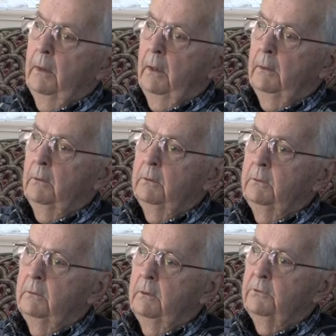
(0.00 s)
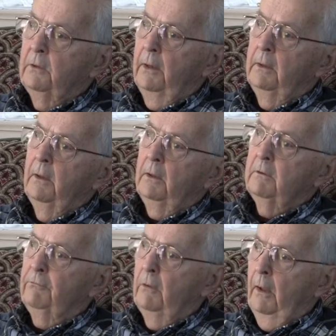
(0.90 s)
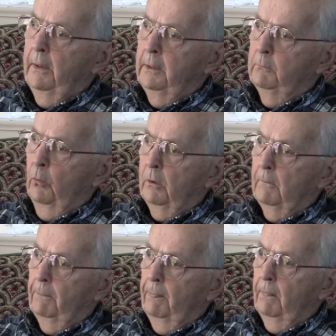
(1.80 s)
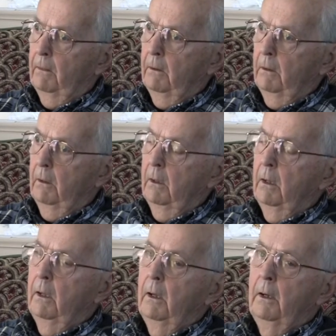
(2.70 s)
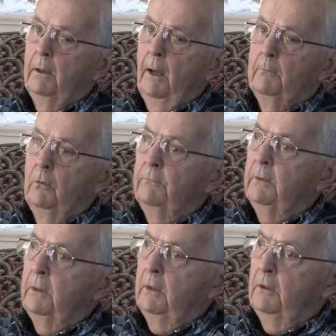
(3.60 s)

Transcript: man decided not to fly anymore, and I moved into